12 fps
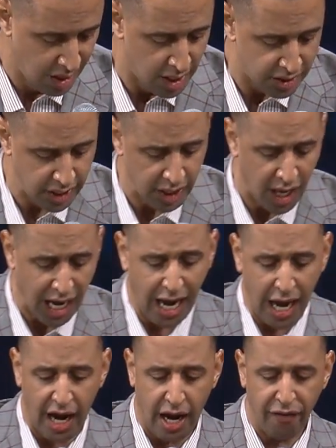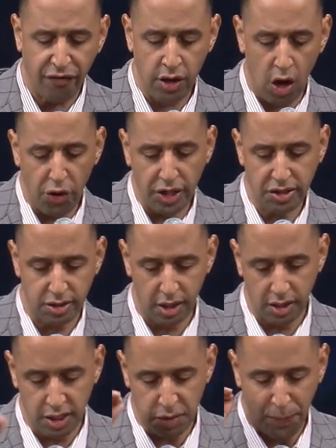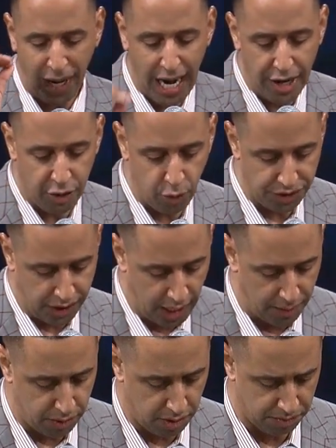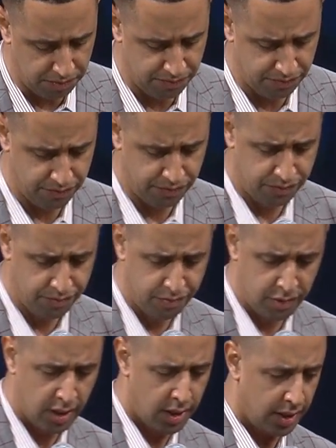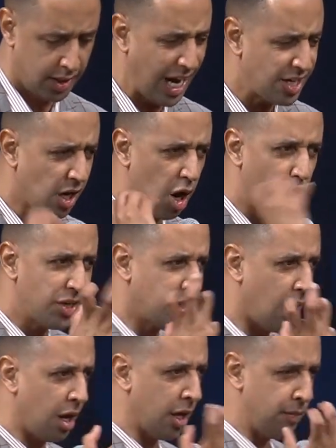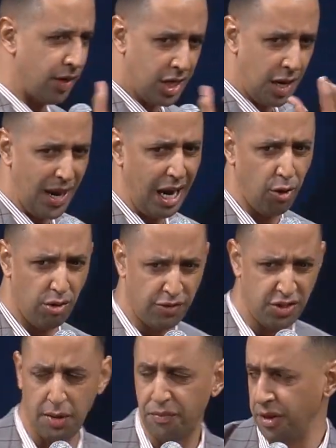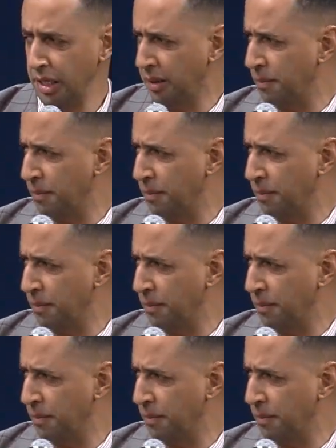See, I, have noticed this pattern with Abram. God's always telling him to come out of something.